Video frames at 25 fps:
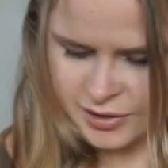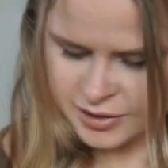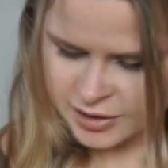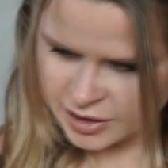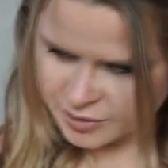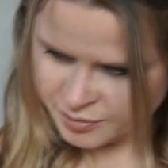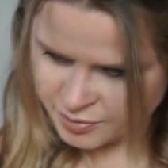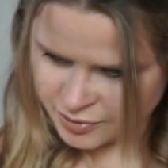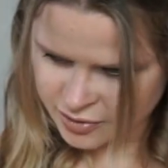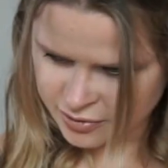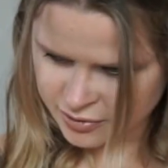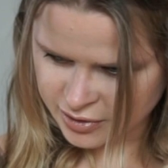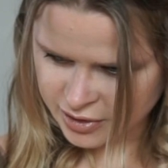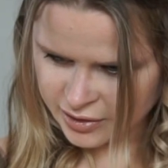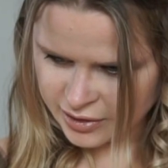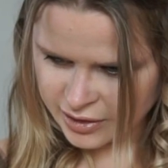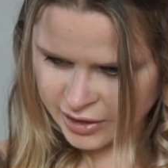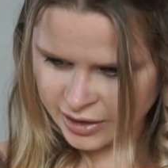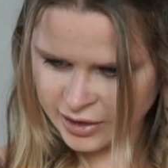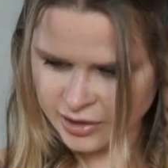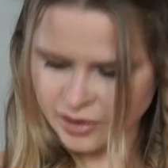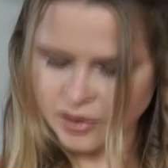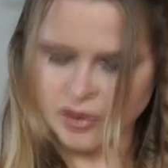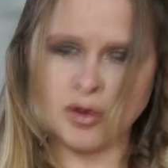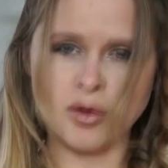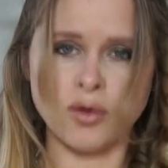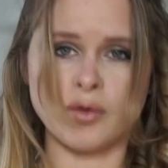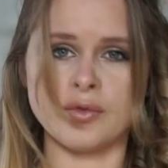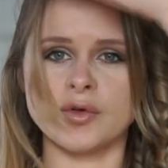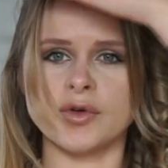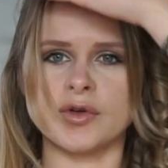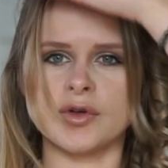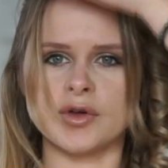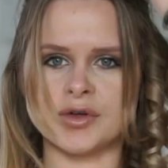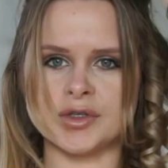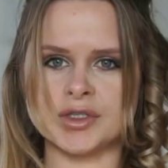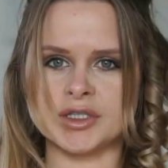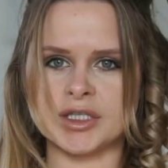Keep doing that all over
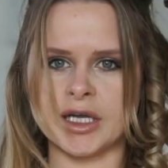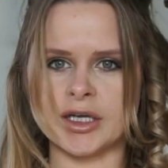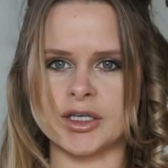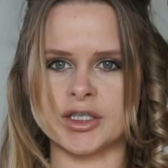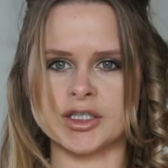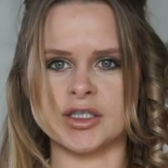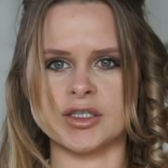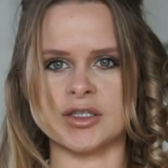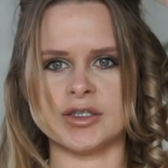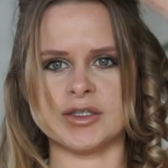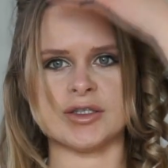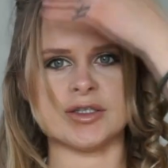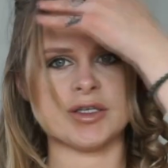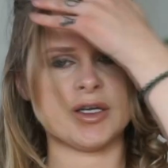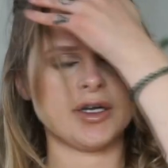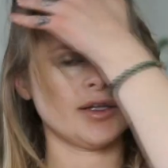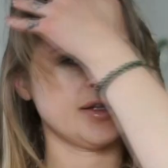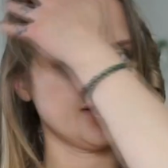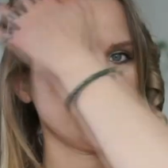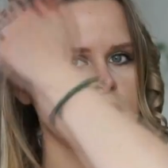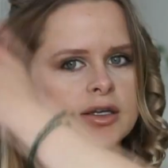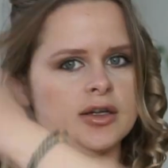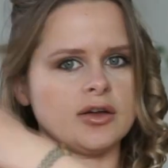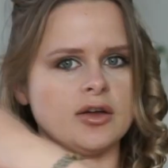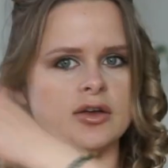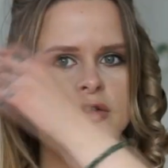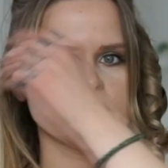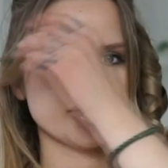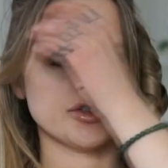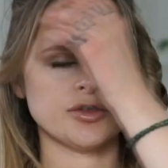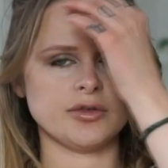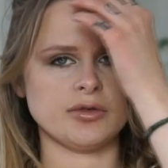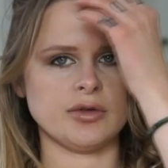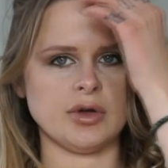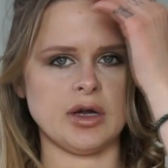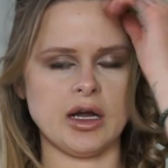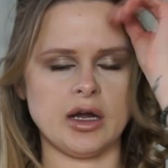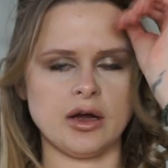your sections, and then I'll show
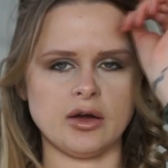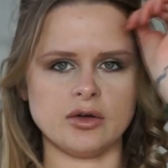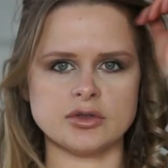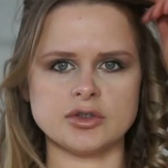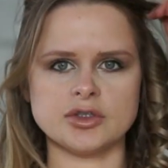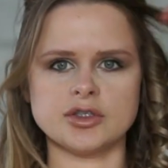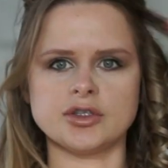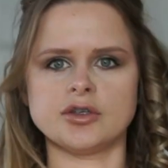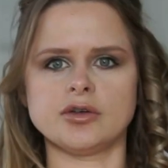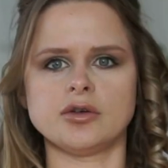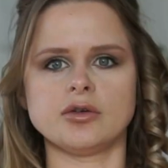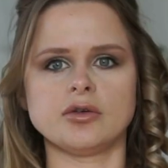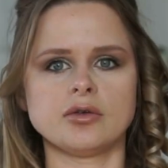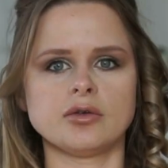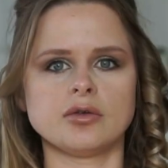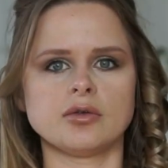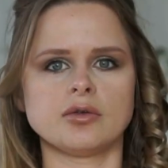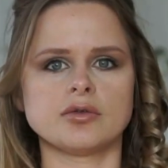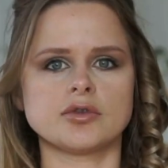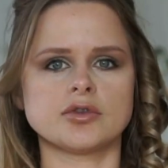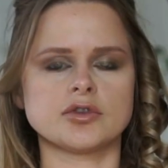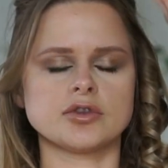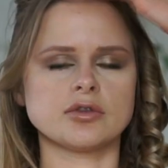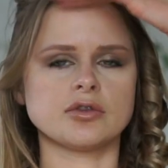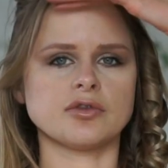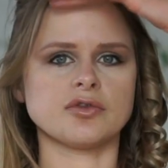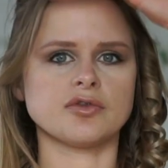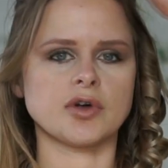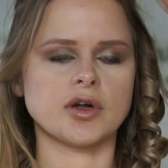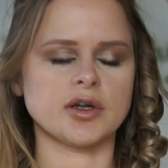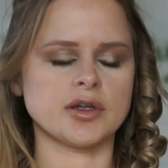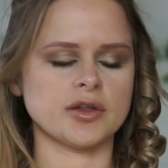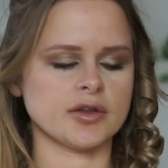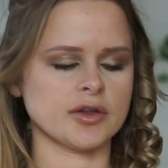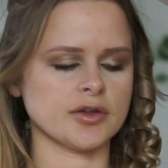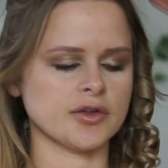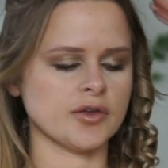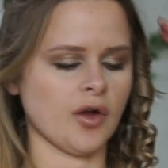you how to do the front
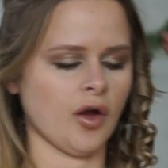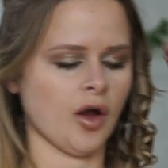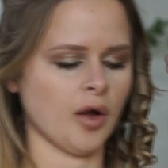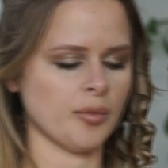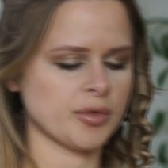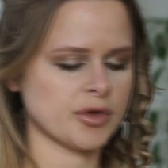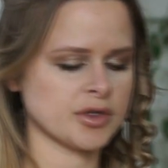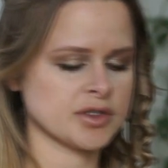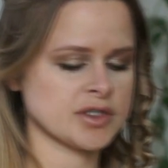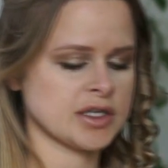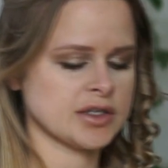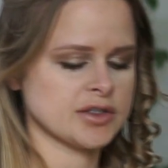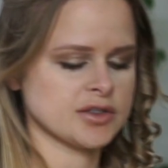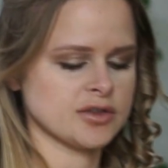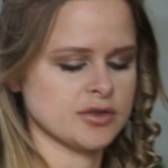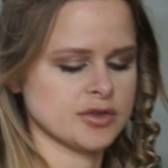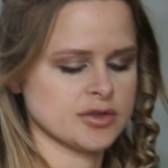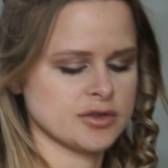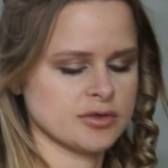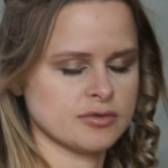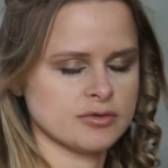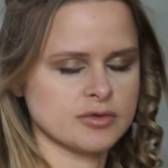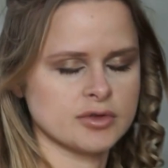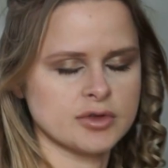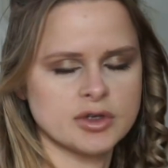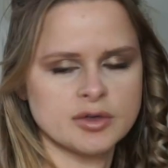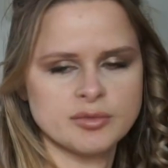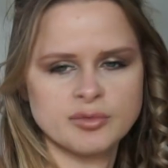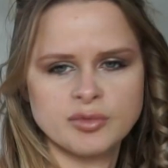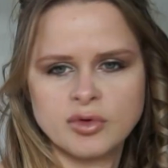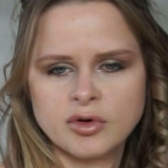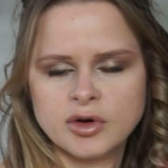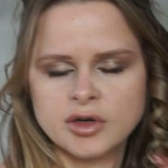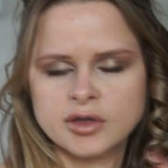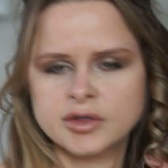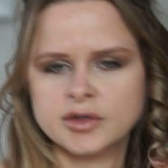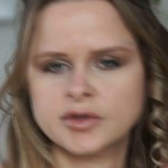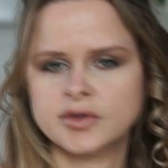and the top, because that's also really
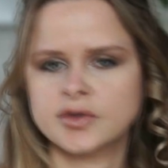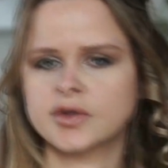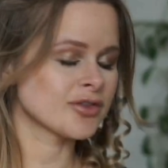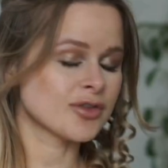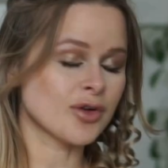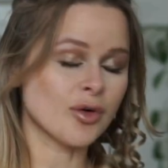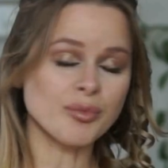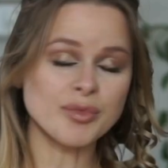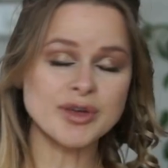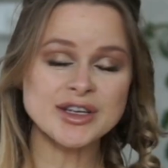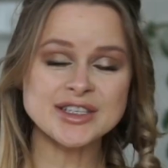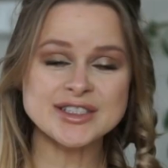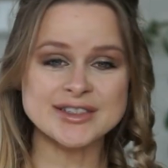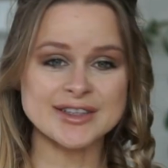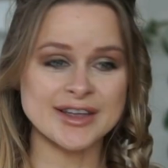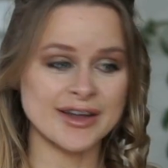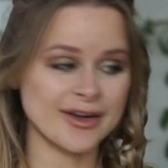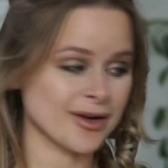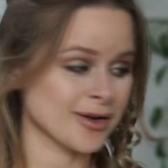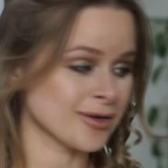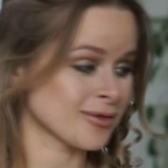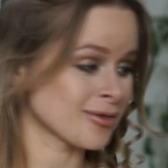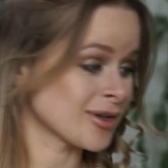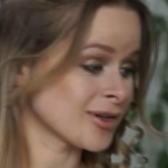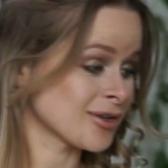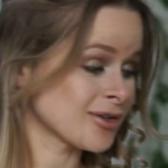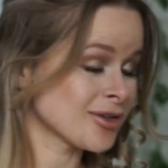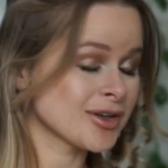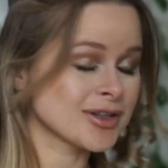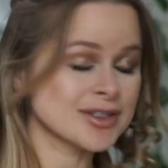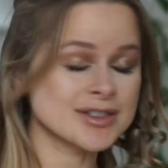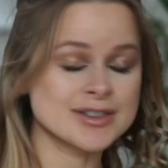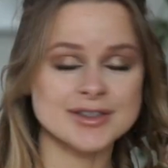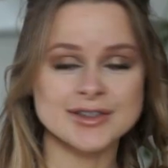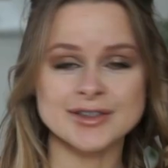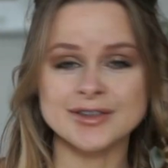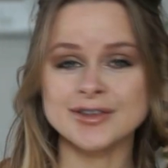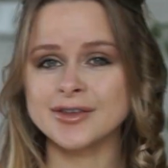important. Don't be scared when it
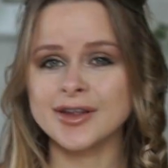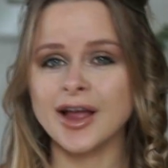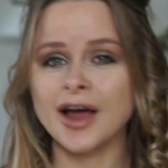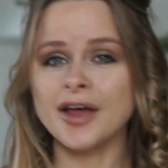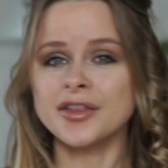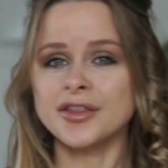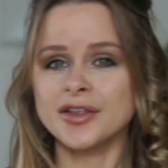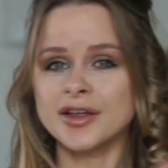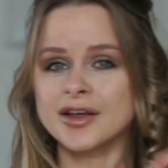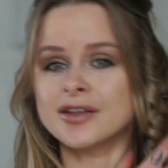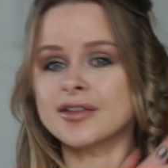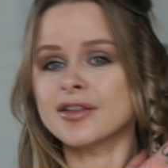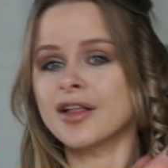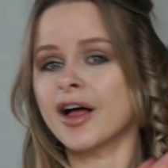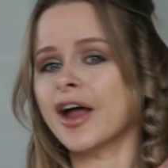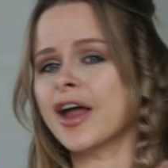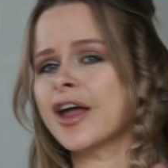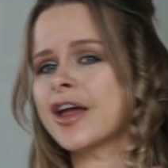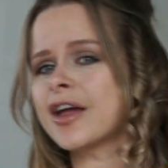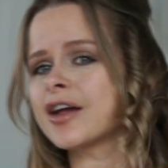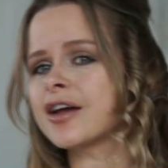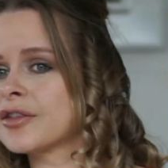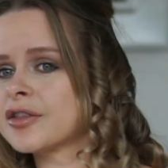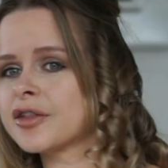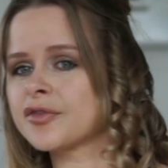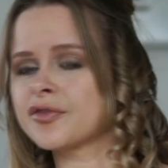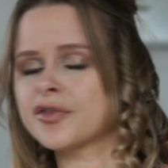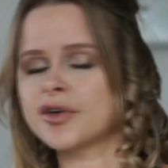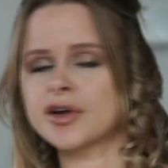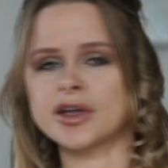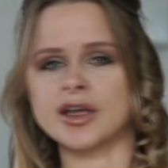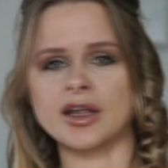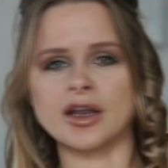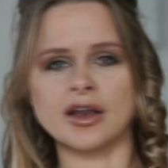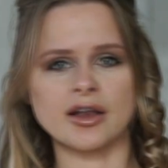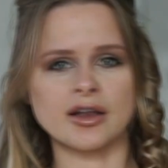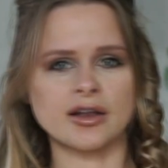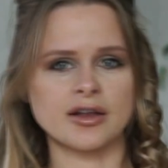looks nothing like the
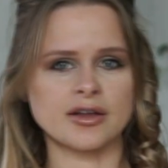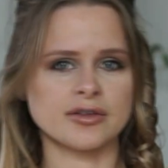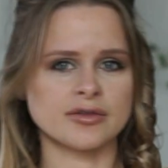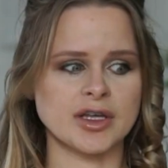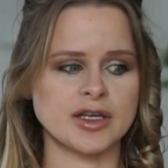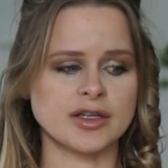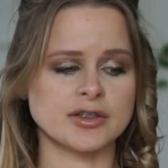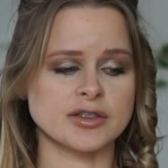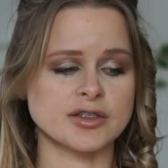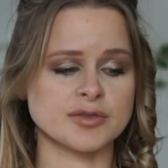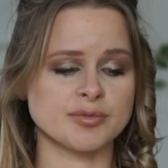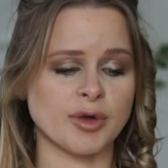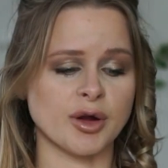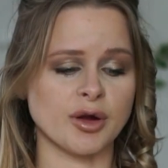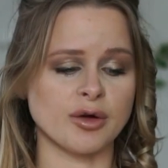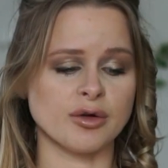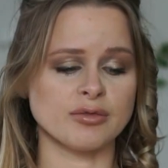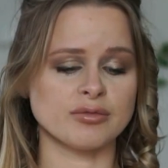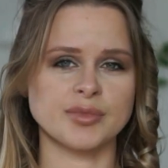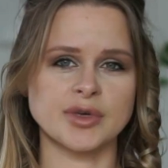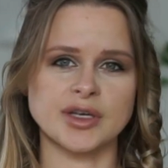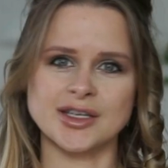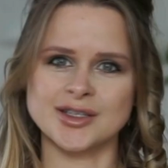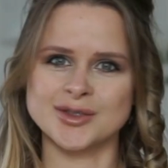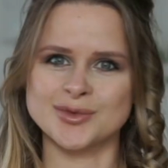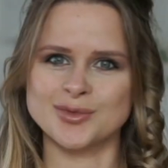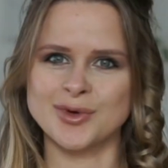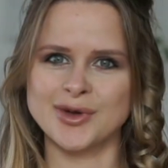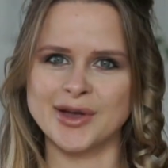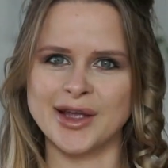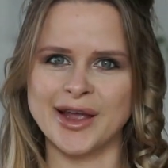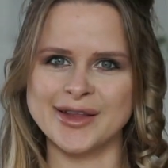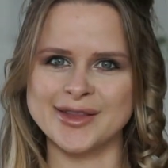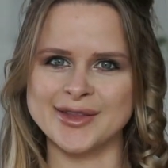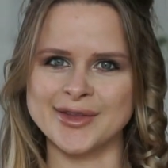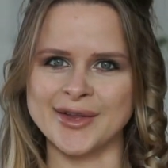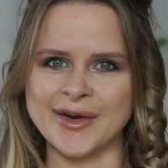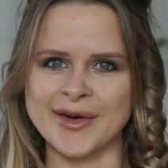freaking inspo, because we'll
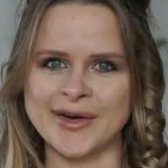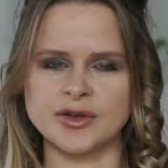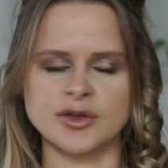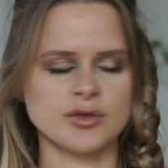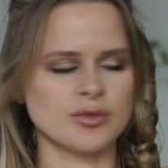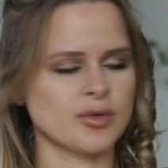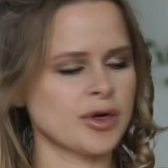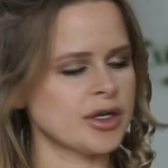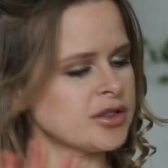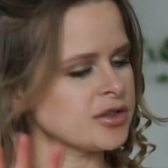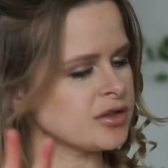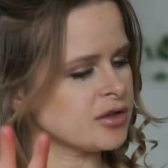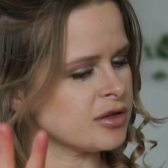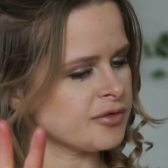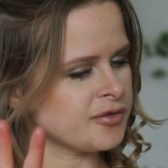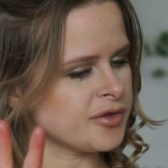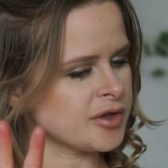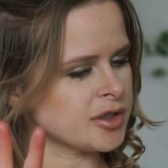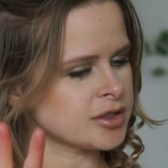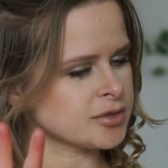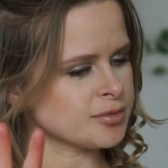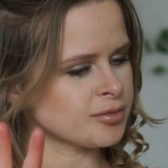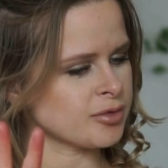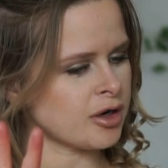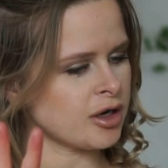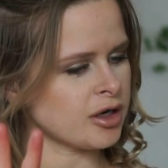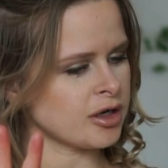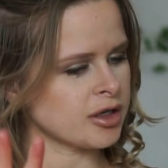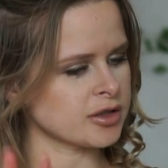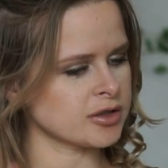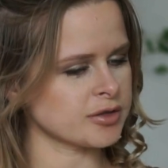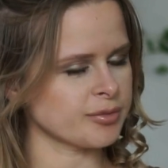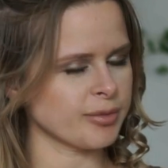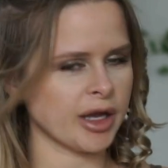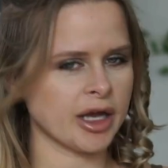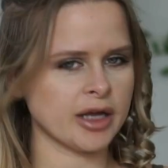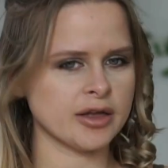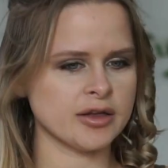get there. You wait till the finished product,
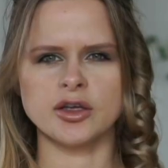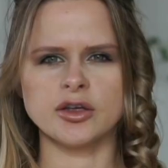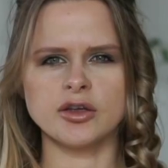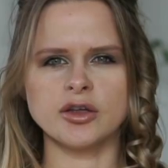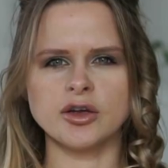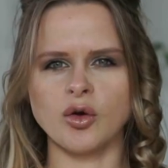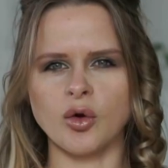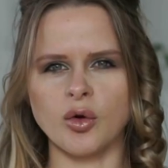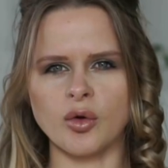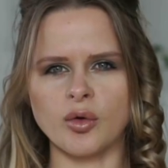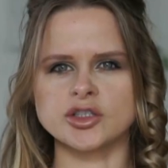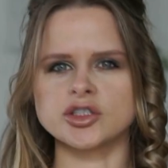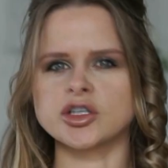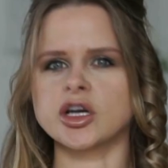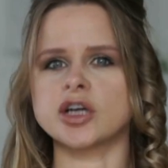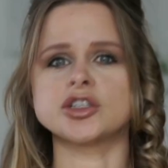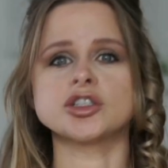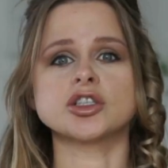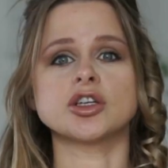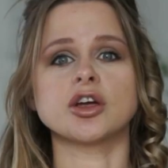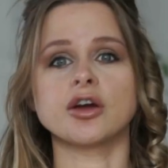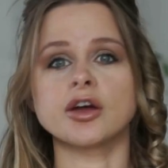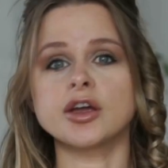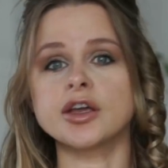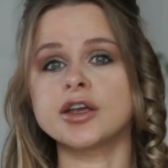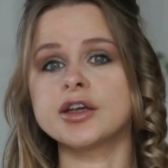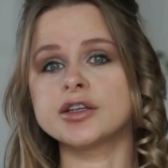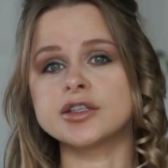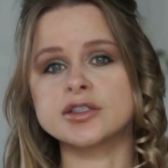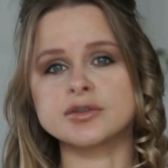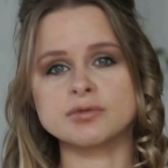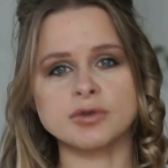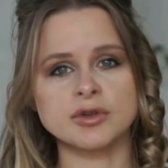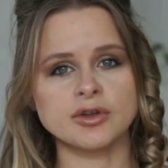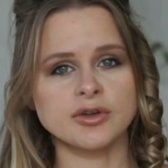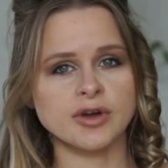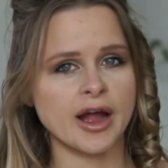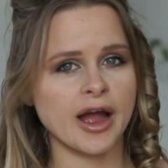man. You don't judge cookies
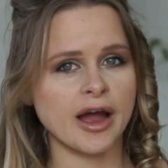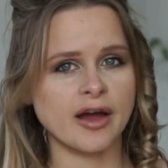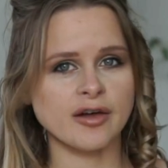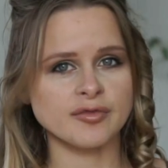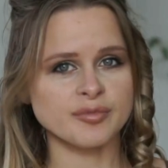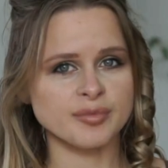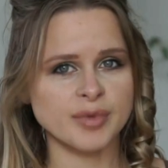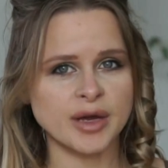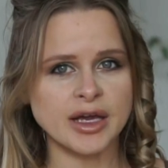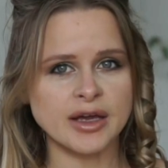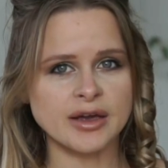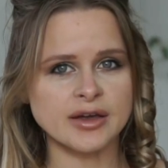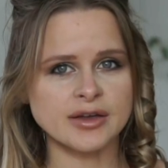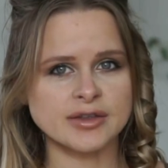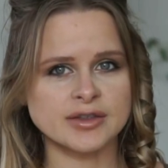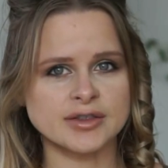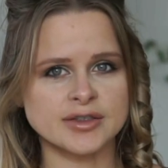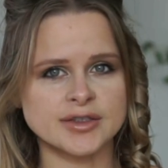when they're half baked.